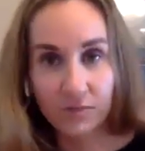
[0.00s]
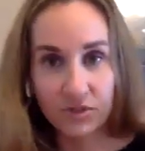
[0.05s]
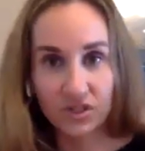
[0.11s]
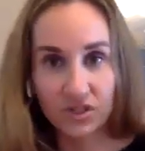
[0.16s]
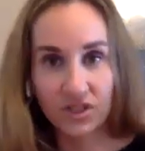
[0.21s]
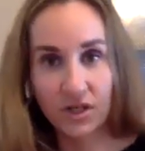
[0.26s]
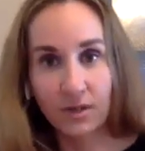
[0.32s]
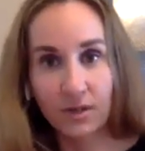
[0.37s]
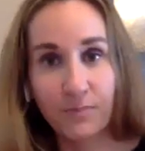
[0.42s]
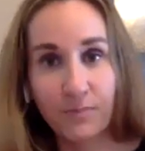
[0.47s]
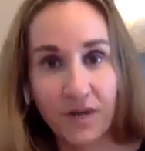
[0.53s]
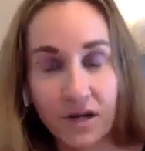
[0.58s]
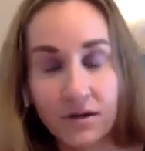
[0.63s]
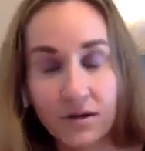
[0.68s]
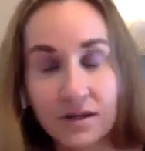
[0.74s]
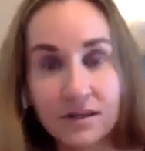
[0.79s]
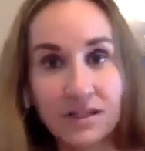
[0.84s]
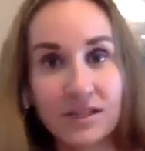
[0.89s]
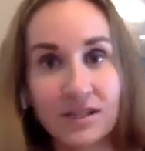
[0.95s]
I'm just going to
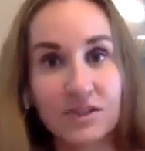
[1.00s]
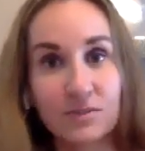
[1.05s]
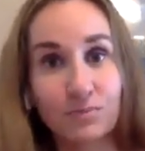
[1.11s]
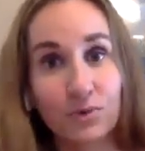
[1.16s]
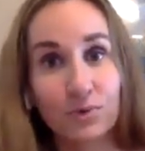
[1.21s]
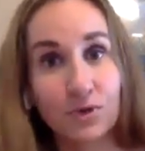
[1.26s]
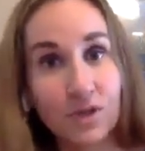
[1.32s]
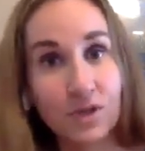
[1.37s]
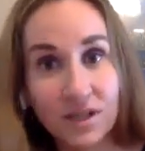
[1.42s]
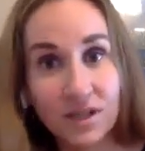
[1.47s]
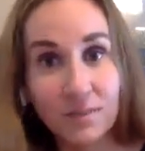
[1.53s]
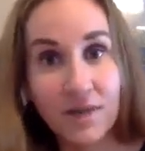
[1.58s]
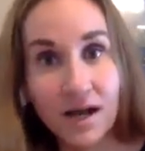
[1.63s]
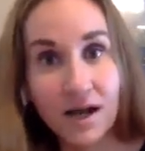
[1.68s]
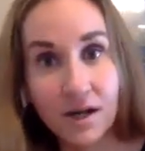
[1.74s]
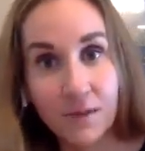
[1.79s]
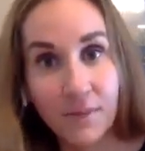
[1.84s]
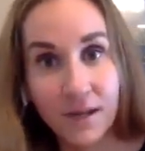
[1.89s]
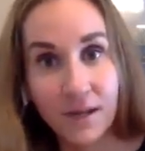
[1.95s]
bury this, put it in the
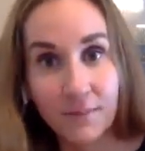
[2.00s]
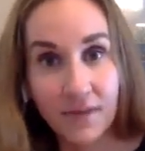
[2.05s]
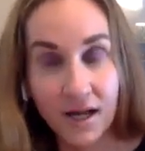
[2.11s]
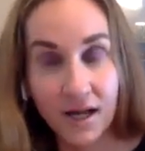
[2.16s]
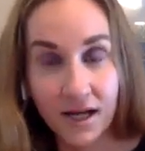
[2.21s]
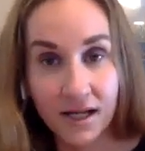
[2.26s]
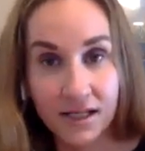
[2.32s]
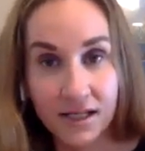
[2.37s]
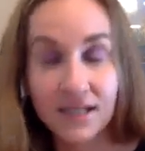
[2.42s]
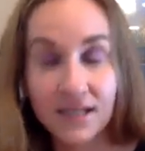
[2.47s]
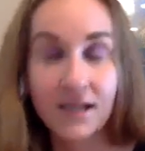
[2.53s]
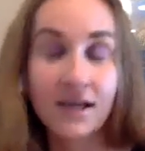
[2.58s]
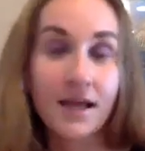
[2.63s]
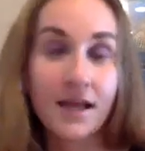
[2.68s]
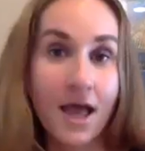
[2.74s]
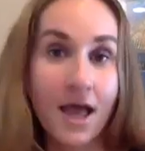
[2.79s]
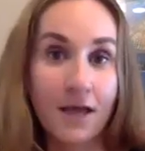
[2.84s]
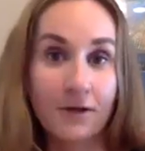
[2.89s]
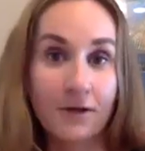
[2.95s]
back of my mind,
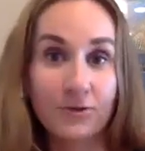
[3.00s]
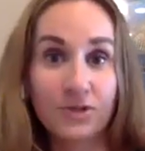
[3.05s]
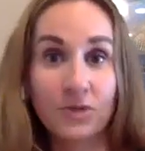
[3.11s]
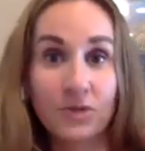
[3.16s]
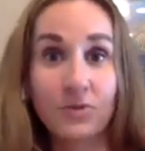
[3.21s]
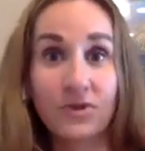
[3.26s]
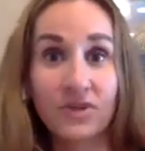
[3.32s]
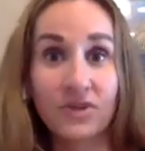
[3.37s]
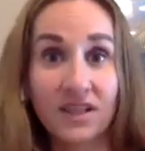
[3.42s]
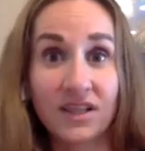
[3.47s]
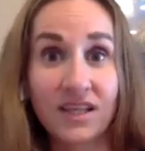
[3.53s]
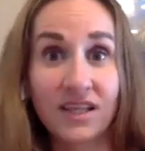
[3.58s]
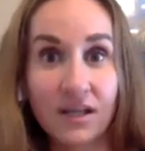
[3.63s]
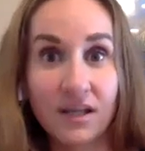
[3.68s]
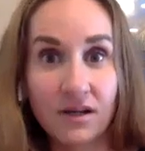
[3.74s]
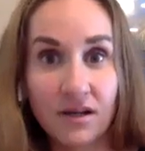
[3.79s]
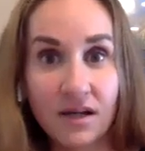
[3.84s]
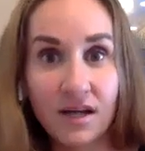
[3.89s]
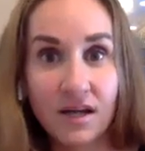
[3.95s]
and I'll deal with it
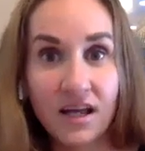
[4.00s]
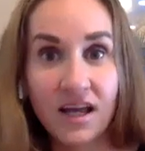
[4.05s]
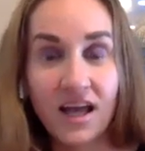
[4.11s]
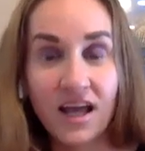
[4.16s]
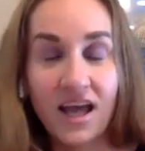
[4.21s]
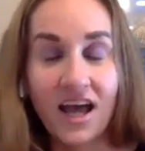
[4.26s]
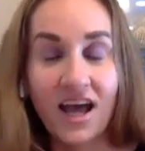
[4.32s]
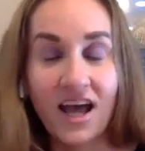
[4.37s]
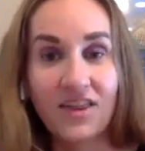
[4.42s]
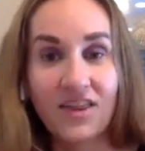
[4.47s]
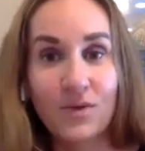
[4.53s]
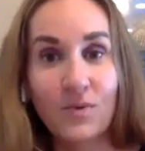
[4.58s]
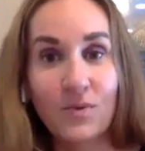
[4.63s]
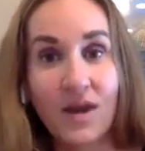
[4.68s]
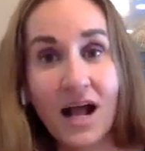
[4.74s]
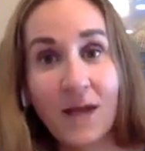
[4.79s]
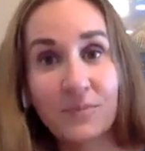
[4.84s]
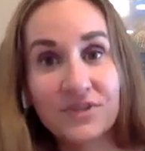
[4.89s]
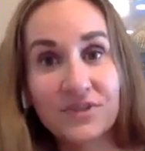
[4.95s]
later. And then
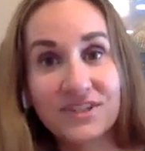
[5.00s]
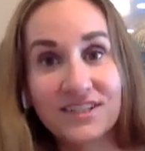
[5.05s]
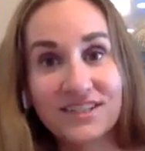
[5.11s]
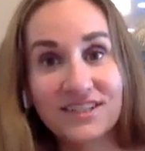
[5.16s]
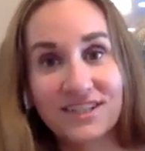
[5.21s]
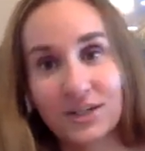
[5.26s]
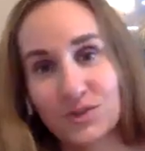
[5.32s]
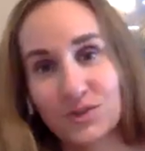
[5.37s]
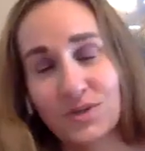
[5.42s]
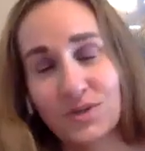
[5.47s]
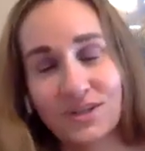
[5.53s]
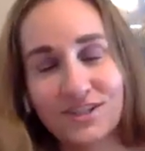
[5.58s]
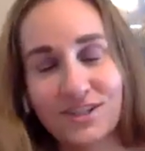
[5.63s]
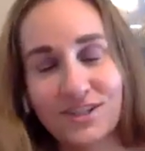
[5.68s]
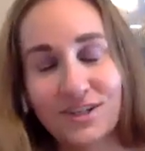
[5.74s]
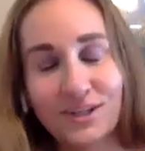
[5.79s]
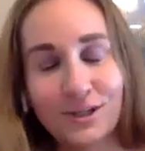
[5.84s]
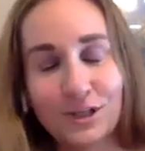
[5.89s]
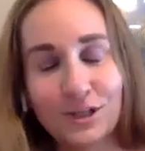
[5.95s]
what happens is, guess what? It's
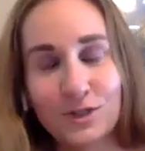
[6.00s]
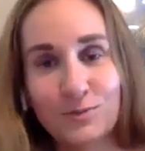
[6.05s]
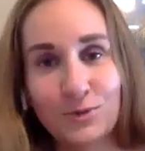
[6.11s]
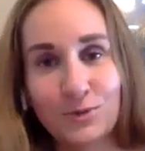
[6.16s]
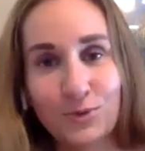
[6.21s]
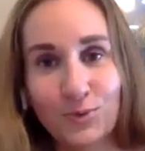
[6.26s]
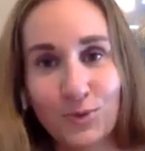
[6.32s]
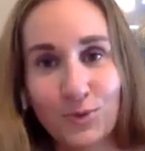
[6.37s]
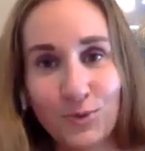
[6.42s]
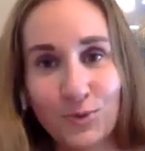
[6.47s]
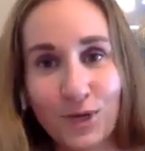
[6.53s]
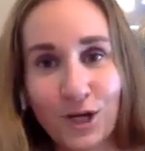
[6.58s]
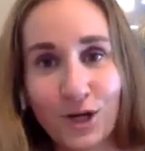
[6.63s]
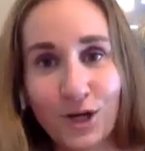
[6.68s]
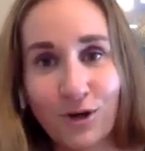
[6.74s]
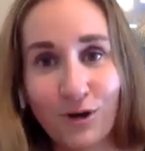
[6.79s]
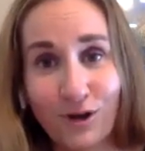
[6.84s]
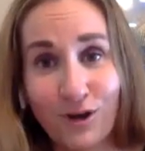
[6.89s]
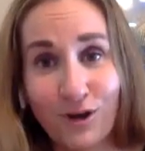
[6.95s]
going to explode one
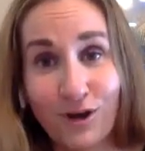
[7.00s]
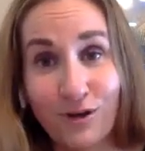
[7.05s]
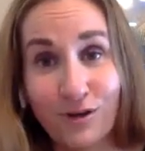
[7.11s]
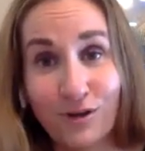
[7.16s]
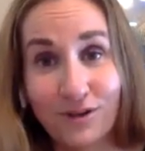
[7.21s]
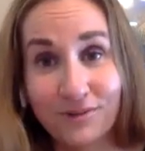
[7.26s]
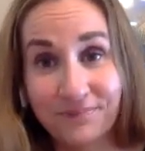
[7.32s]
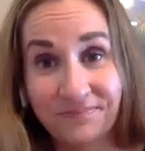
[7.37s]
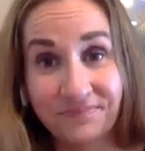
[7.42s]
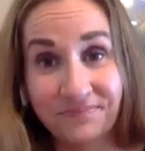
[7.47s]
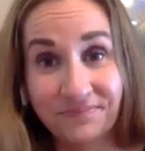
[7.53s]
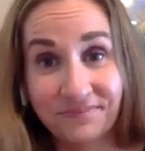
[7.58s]
way or another.